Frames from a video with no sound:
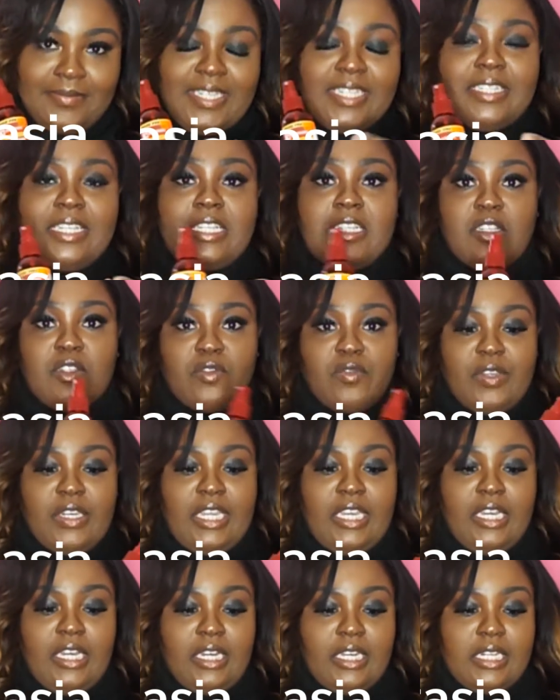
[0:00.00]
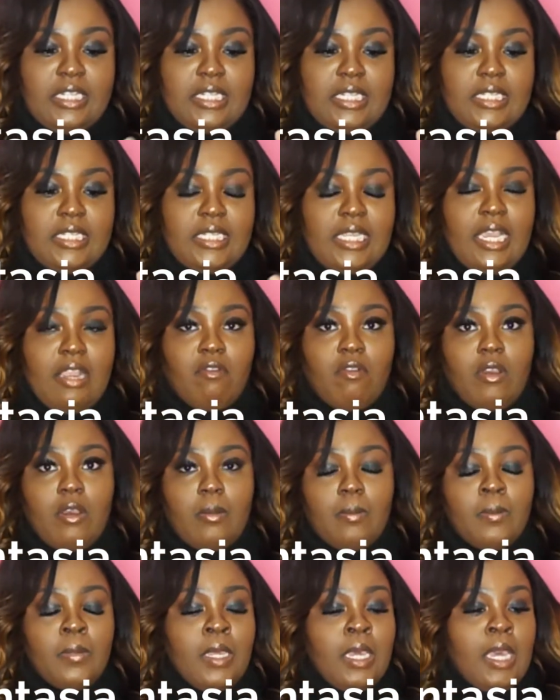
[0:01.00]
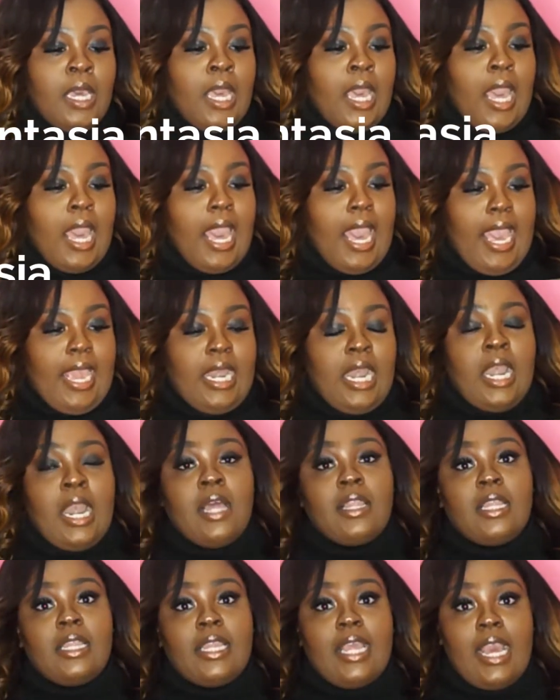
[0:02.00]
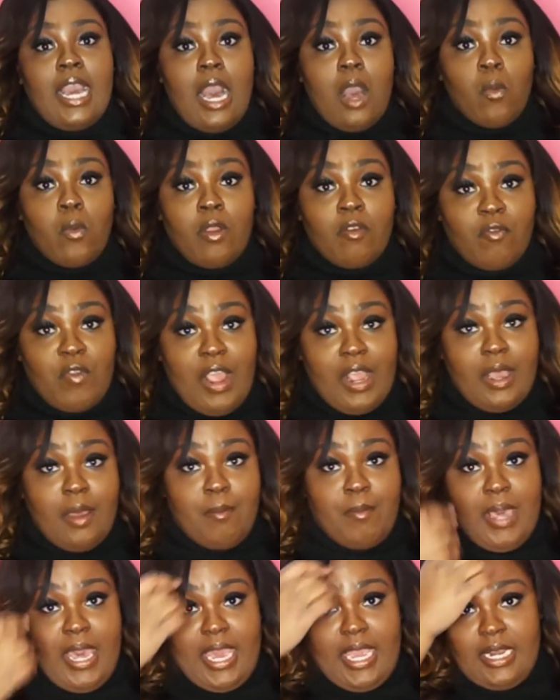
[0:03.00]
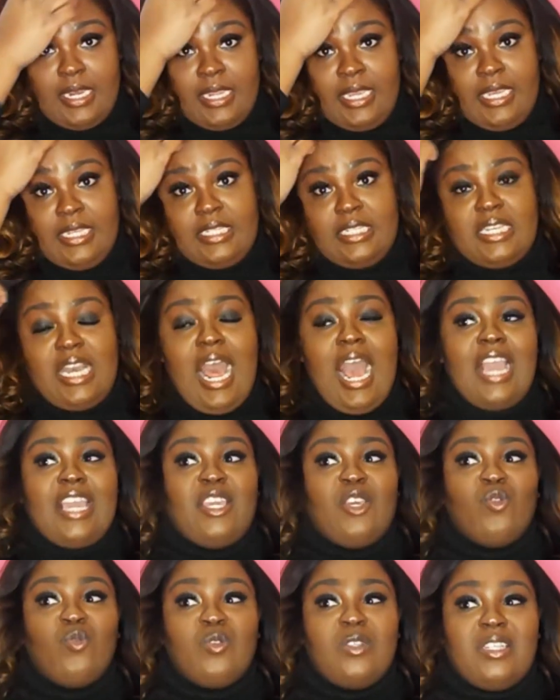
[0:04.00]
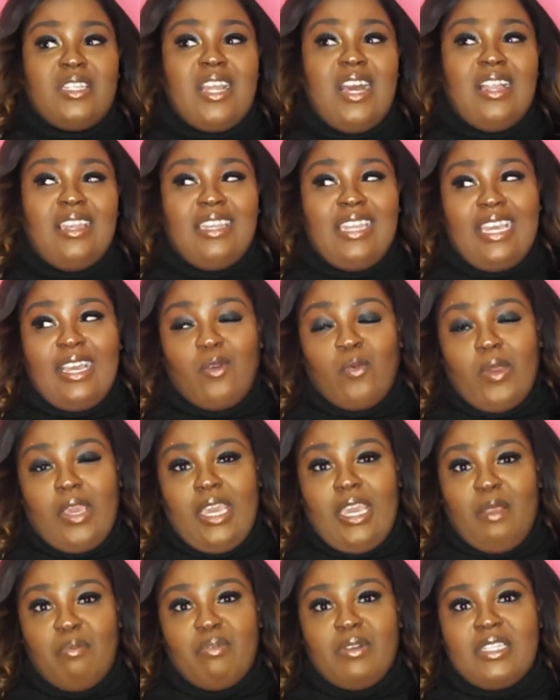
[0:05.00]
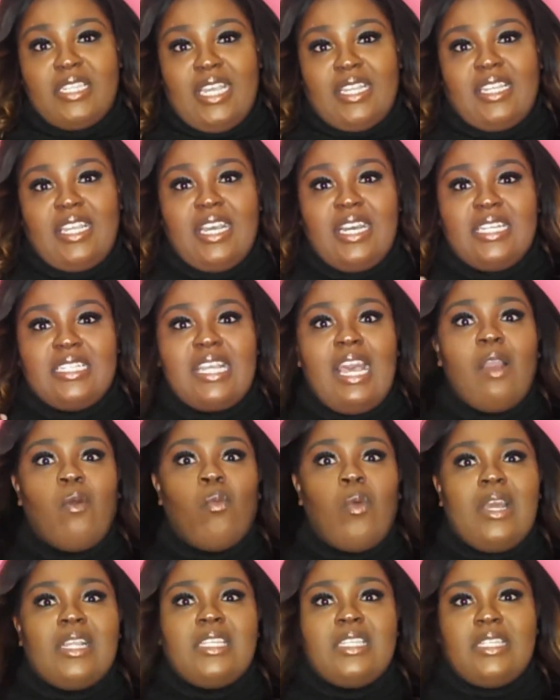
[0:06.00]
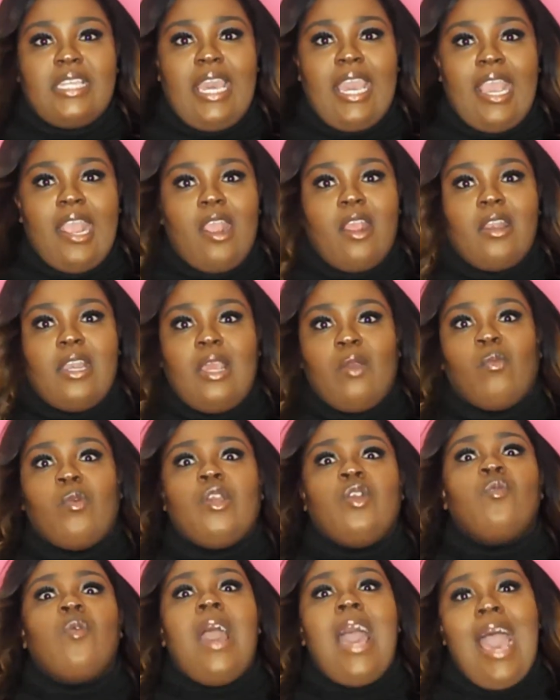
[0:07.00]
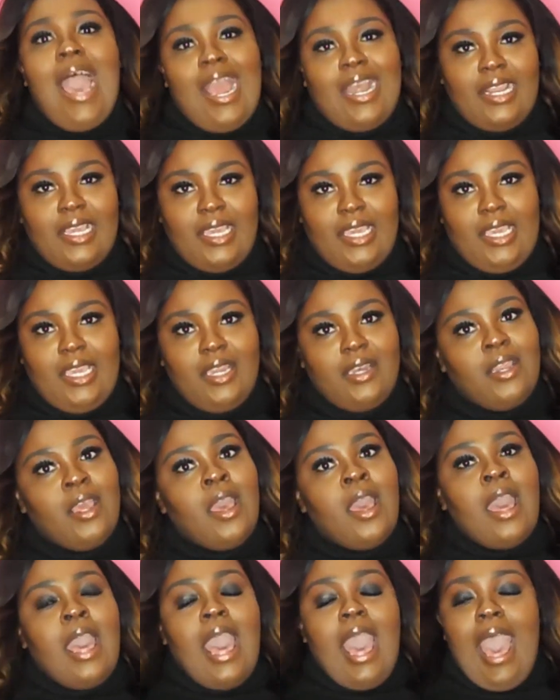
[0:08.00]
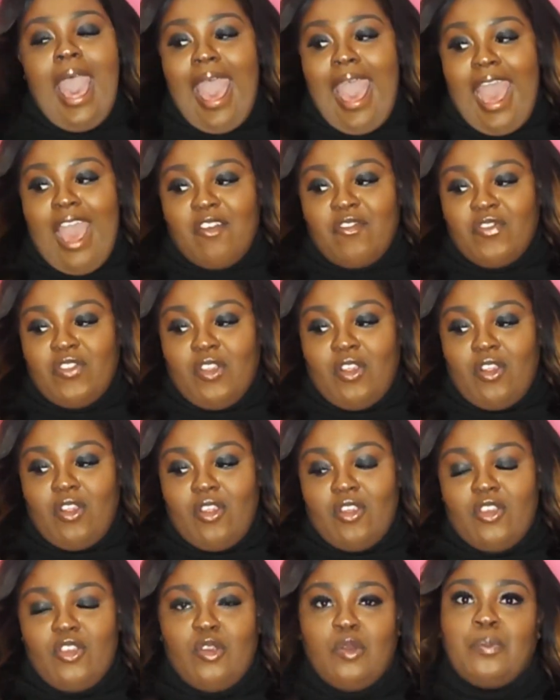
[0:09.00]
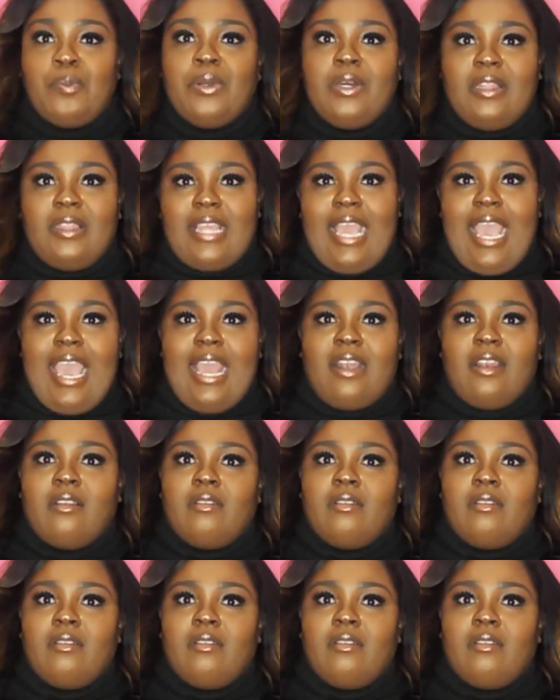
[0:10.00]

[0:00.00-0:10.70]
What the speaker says: This is really good. It's a serum. And another thing I would recommend is not using a liquid heat protectant, because that wets the hair, and then when you add heat after you put that